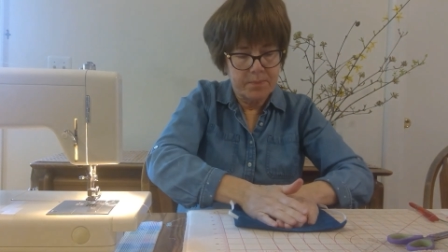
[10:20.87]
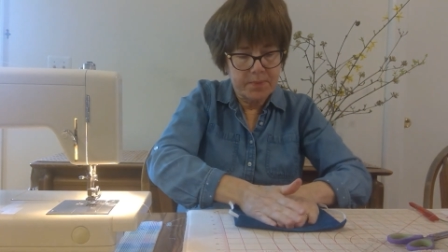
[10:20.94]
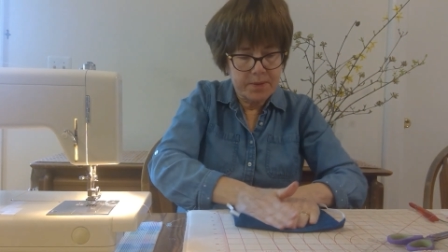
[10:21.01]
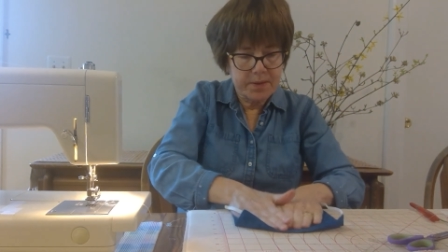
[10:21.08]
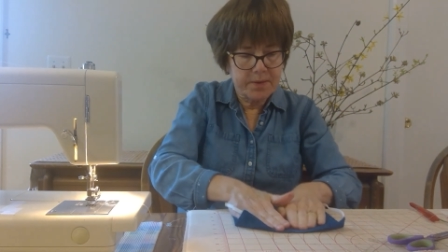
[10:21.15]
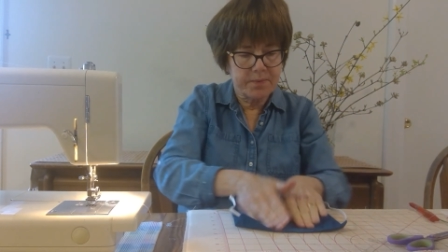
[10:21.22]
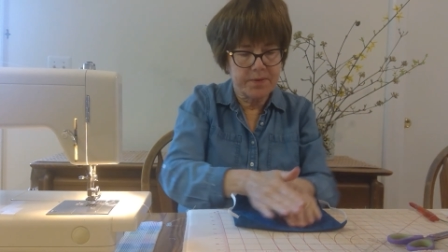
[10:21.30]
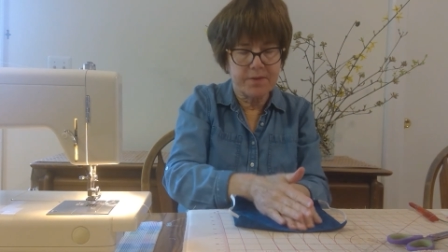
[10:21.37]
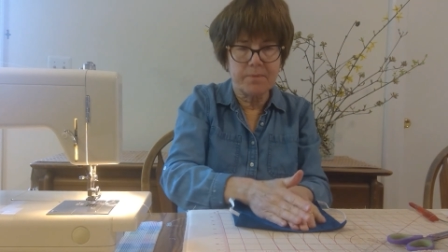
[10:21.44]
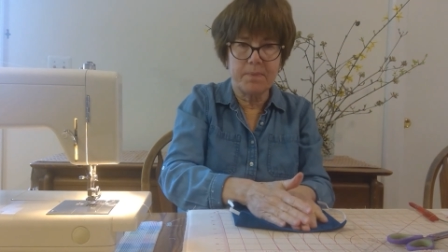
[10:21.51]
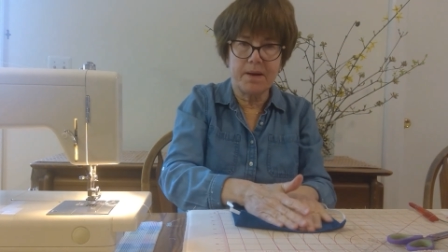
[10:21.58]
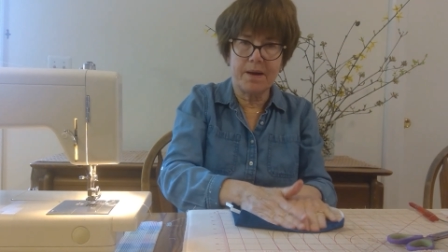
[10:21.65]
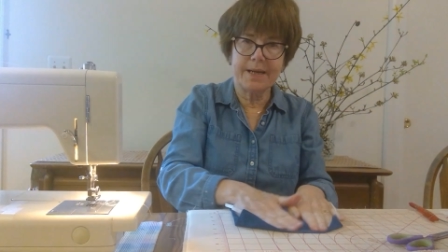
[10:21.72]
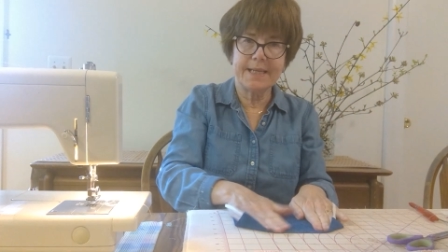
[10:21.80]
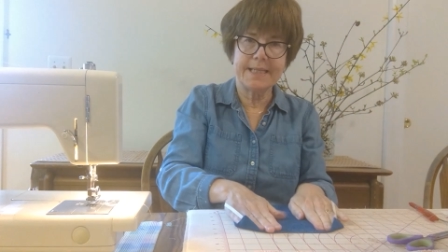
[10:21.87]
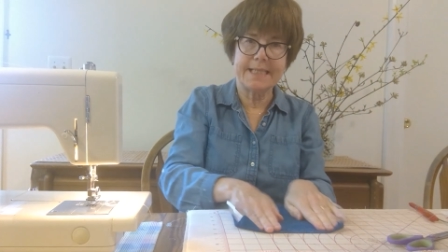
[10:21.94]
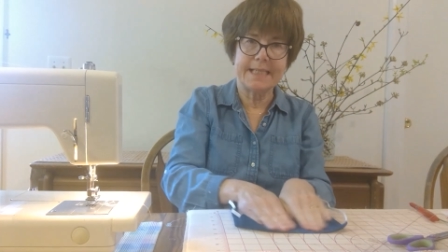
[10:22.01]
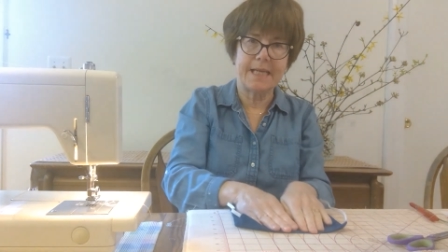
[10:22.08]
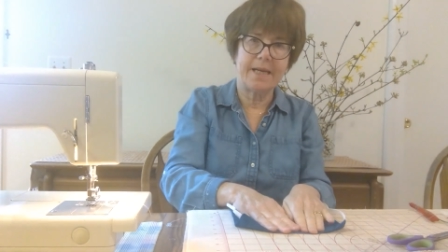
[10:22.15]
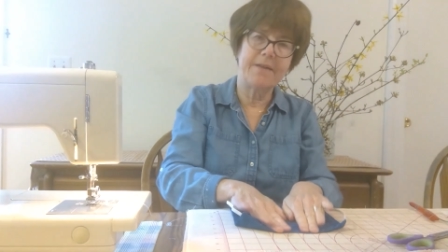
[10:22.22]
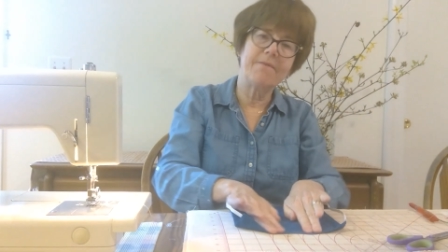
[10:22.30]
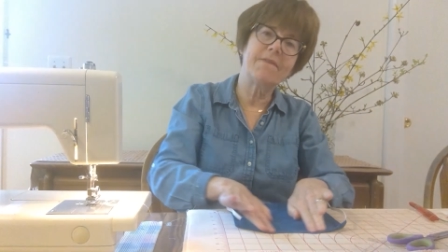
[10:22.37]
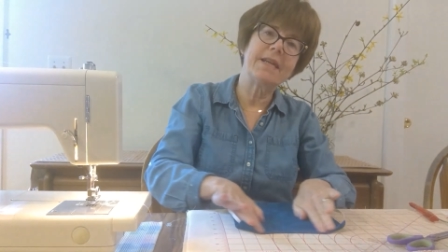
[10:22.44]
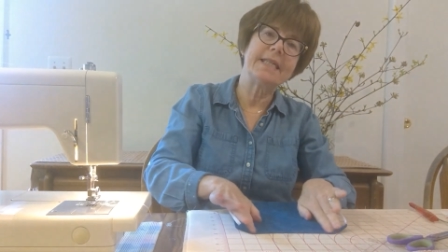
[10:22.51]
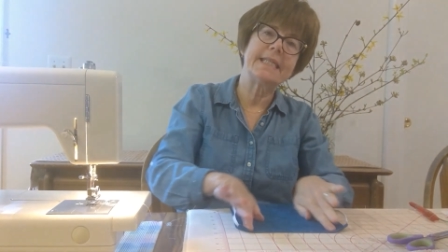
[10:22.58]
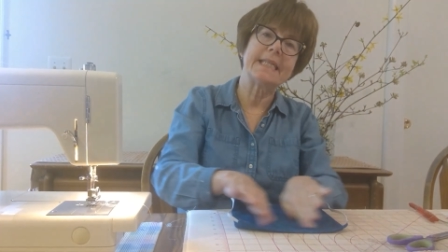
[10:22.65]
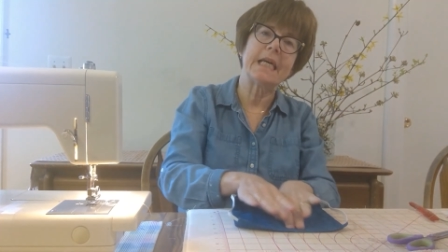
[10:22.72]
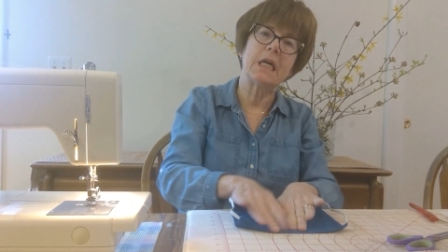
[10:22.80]
put it with the pocket side
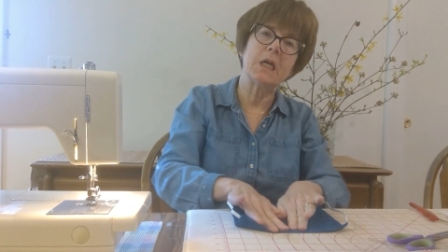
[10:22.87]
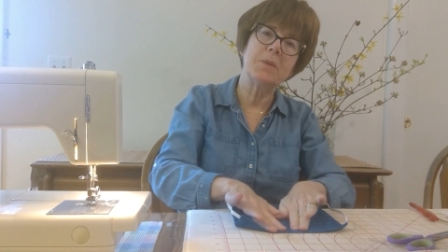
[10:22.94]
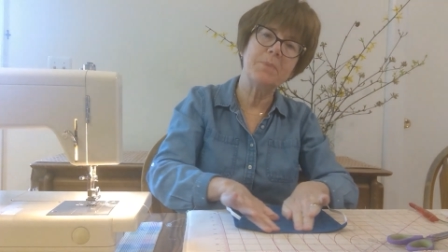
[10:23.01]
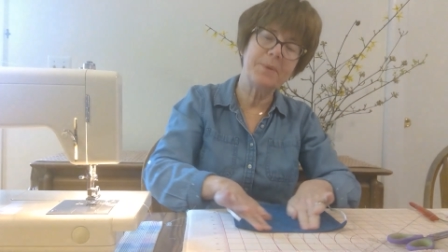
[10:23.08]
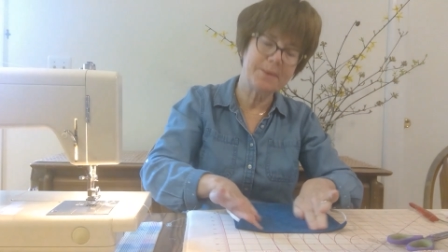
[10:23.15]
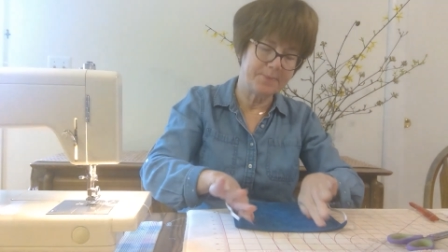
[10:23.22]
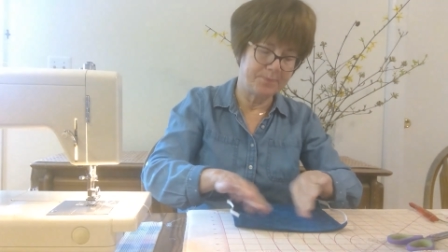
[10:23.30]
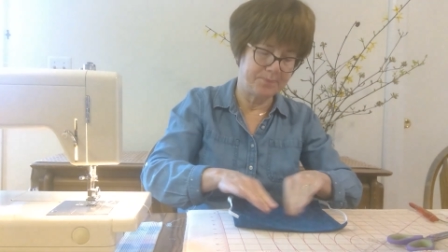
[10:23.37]
facing up.